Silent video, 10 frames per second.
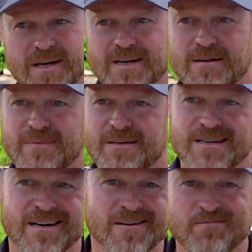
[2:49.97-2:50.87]
pick up
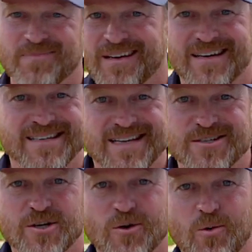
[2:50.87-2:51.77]
maybe a
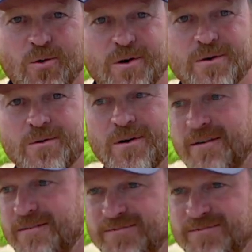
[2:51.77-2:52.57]
extension cord or a